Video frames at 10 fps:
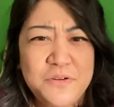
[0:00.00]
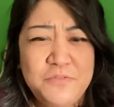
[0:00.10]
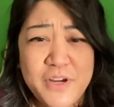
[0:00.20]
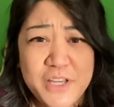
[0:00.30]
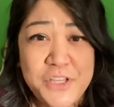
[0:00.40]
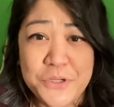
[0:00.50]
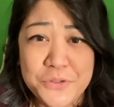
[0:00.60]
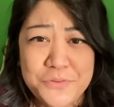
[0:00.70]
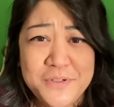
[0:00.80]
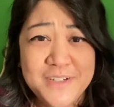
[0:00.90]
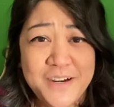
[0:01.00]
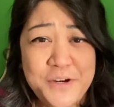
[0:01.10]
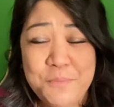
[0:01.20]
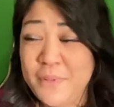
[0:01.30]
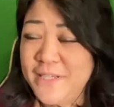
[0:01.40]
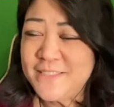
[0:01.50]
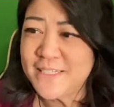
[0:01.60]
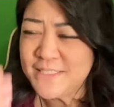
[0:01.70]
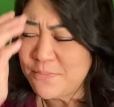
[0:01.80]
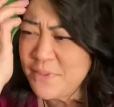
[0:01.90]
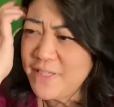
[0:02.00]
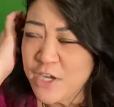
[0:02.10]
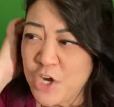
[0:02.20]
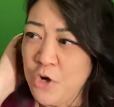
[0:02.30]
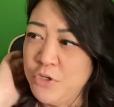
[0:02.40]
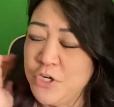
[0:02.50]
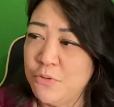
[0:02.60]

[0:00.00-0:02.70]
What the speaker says: Fuck you. They had said something like, oh,